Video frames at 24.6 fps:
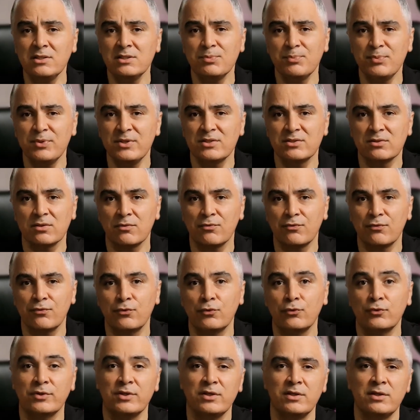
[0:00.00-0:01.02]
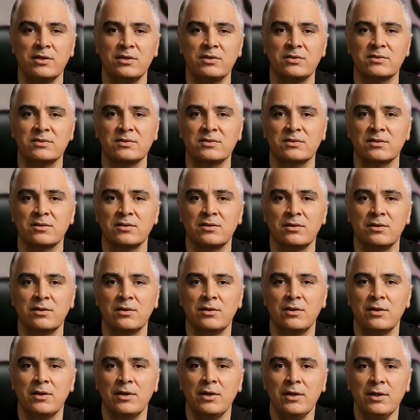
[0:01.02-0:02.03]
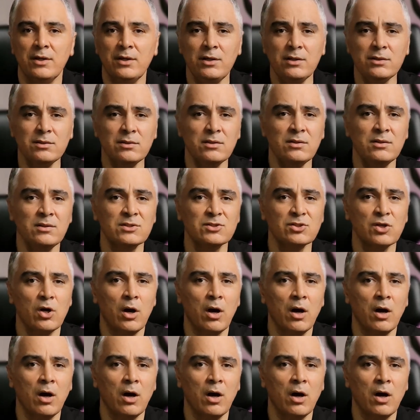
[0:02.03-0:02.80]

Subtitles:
piece of wood is? It is